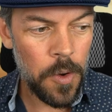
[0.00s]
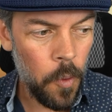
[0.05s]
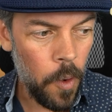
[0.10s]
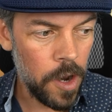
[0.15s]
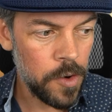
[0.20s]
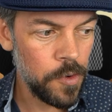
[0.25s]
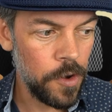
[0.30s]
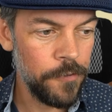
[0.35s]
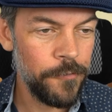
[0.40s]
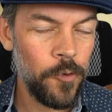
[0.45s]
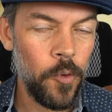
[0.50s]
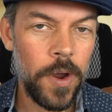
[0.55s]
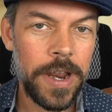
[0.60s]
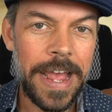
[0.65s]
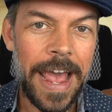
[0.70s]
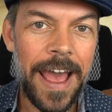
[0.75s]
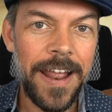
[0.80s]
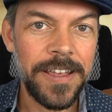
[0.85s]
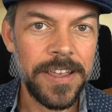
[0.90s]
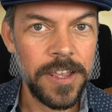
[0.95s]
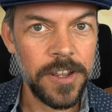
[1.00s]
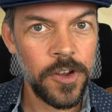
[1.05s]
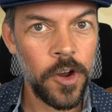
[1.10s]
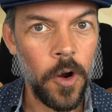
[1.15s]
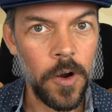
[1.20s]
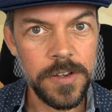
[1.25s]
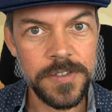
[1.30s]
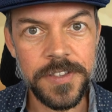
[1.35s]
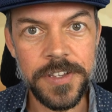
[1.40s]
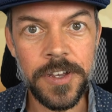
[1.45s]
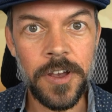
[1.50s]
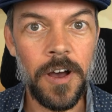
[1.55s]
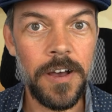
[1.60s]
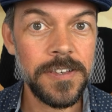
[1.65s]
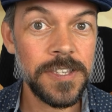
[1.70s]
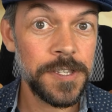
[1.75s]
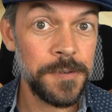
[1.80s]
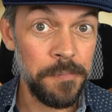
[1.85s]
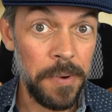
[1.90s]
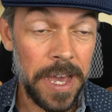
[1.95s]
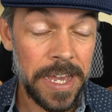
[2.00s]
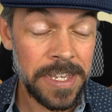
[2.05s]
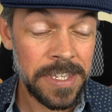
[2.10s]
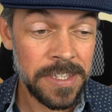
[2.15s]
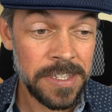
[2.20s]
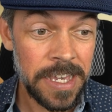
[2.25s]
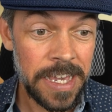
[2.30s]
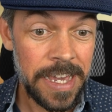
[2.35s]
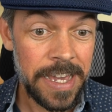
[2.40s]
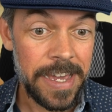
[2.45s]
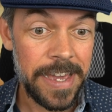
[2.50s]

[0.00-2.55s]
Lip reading: want to avoid adding in cards that cost spice,